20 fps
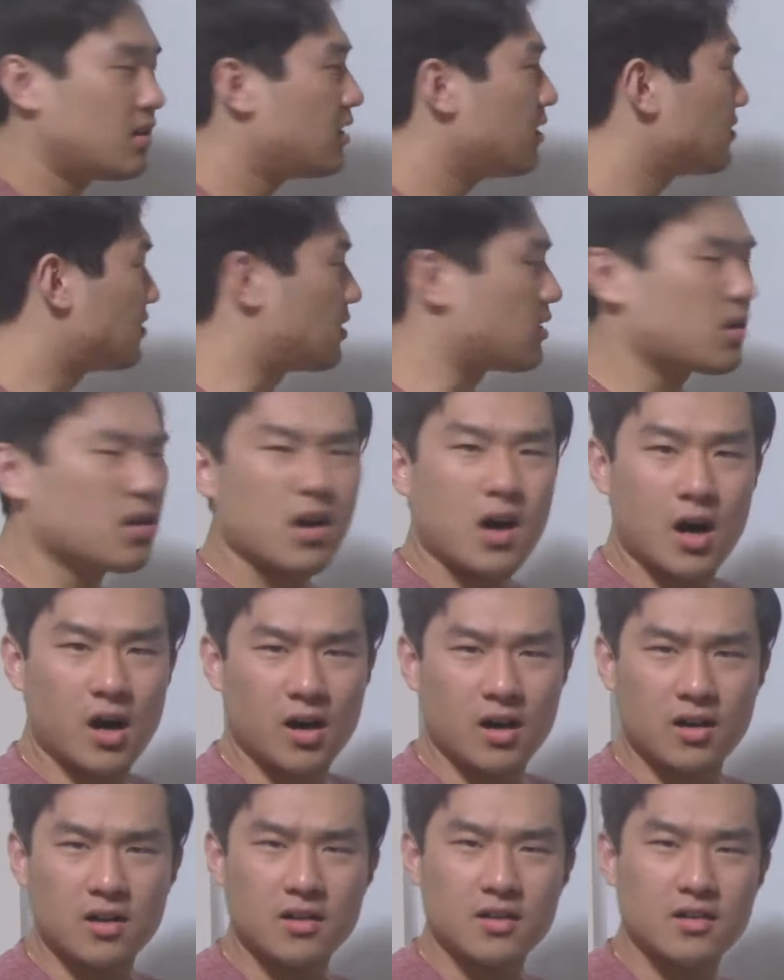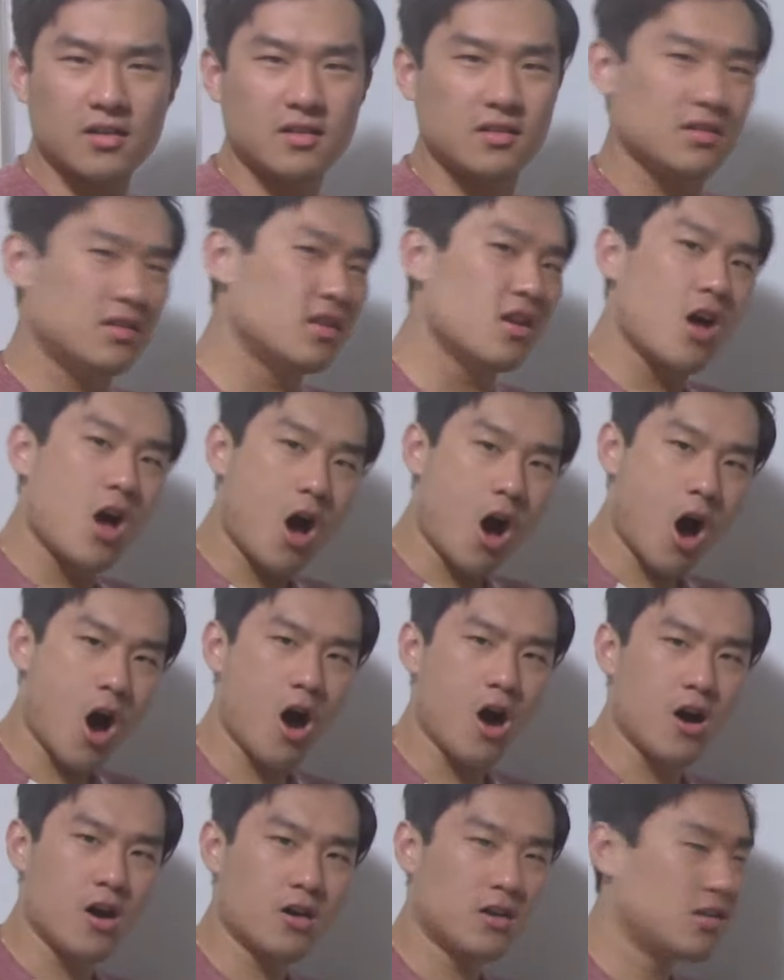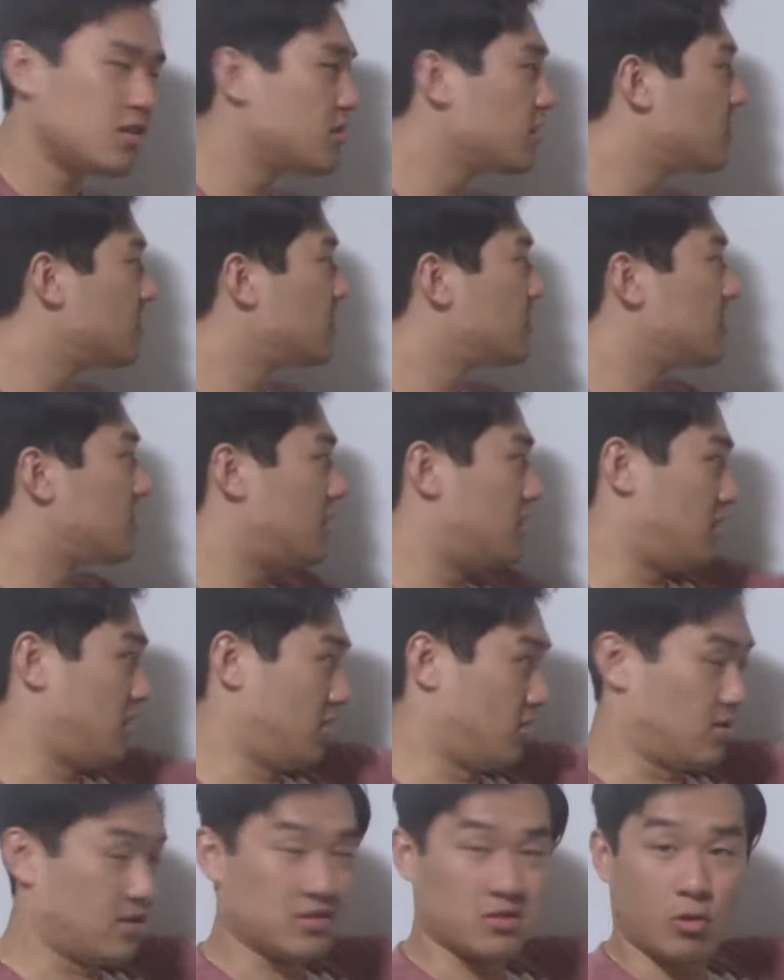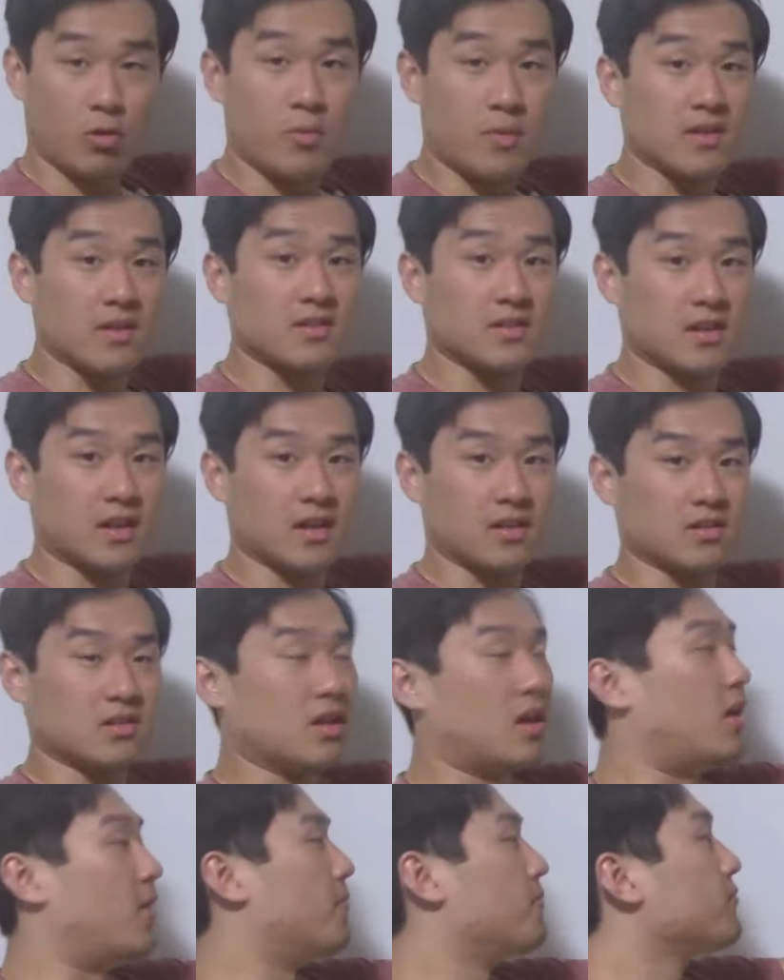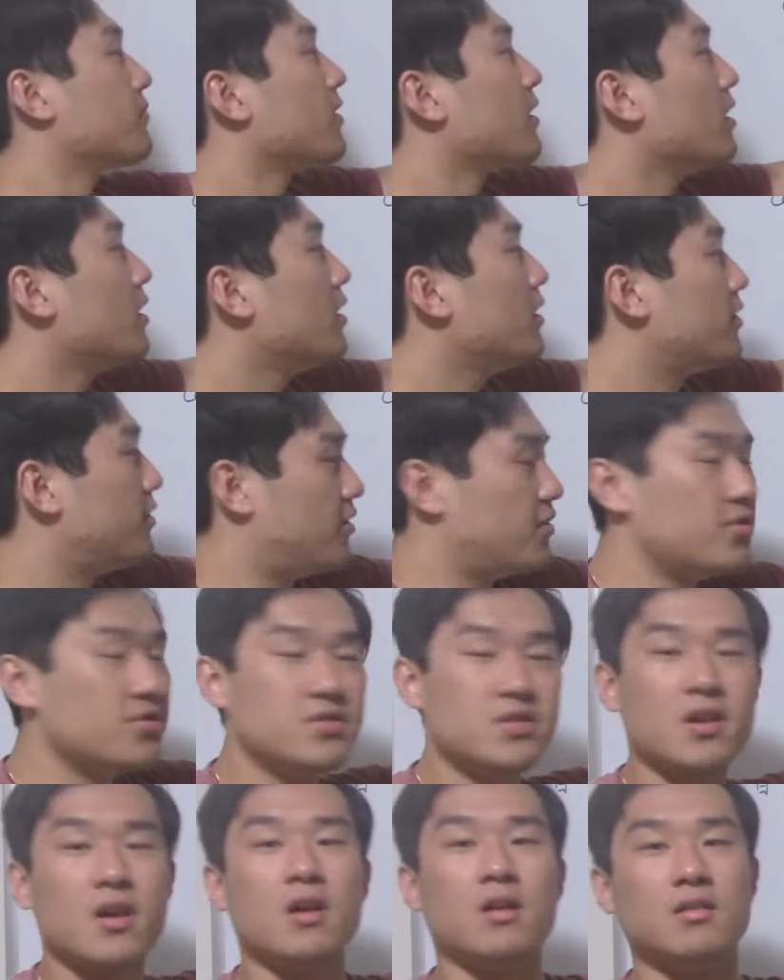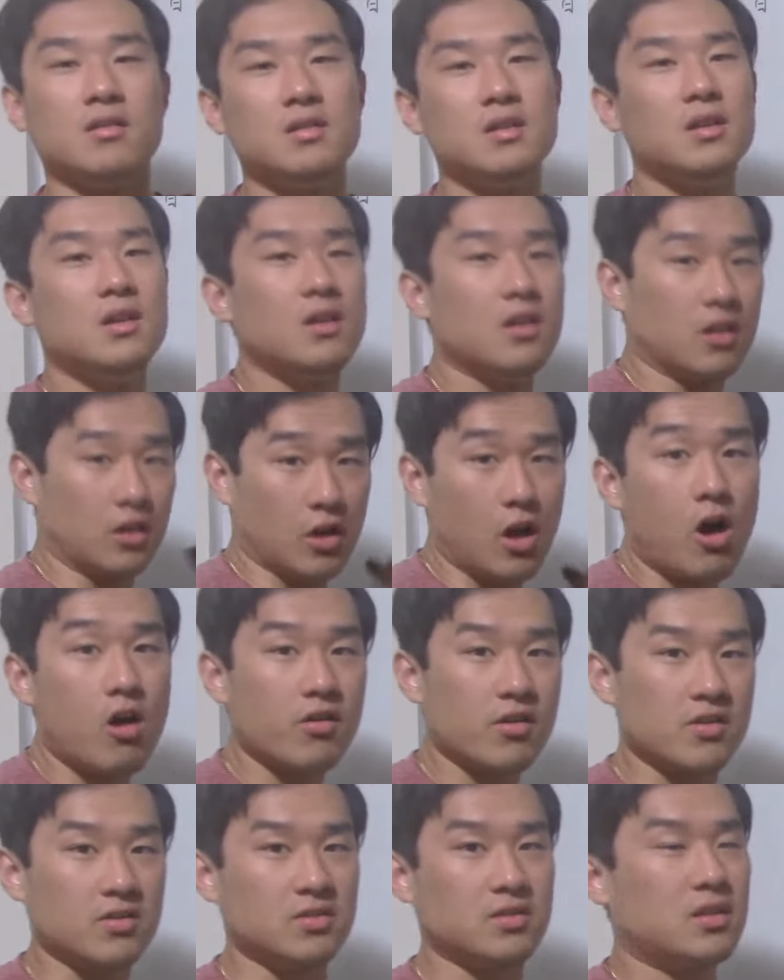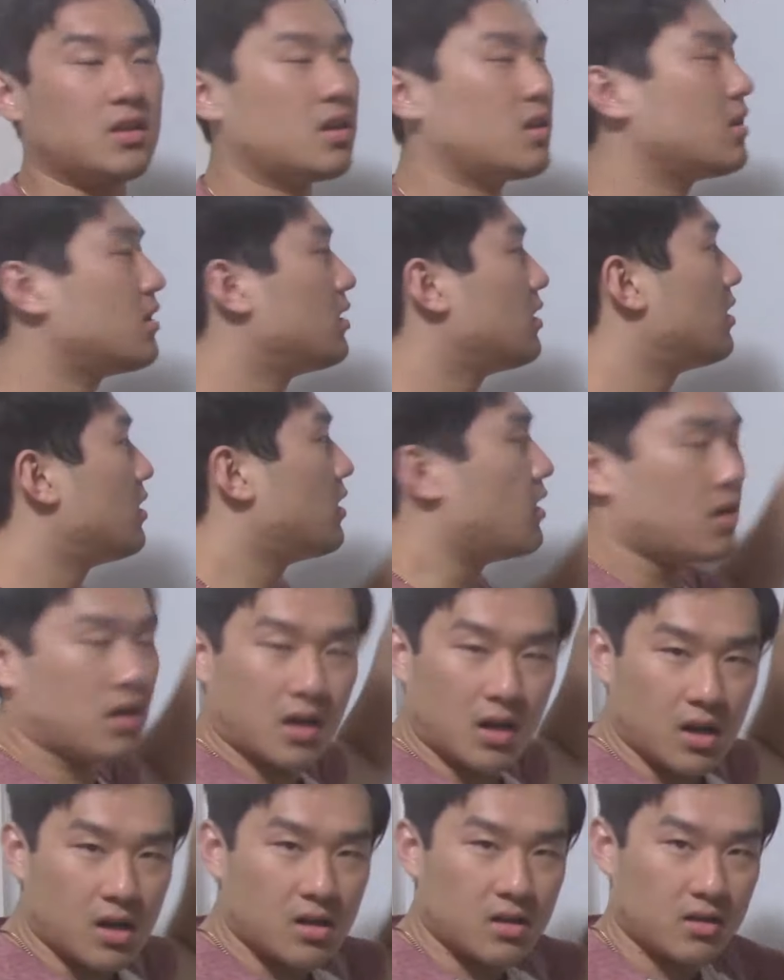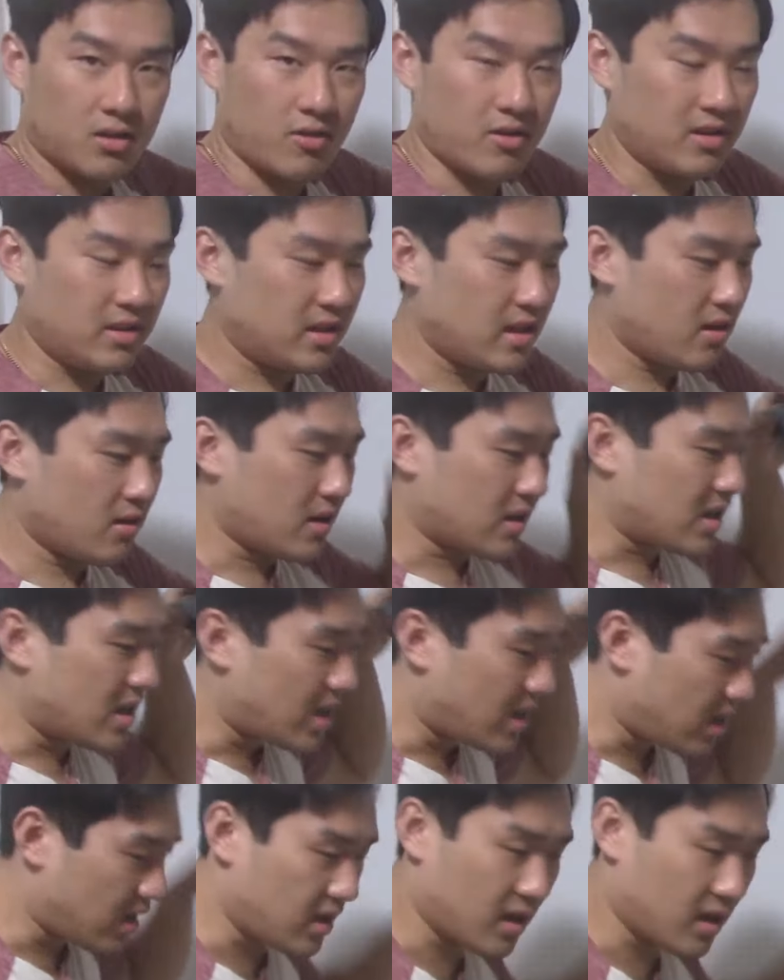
It's like huh, huh. This will second sound. Third sound, longest, going down like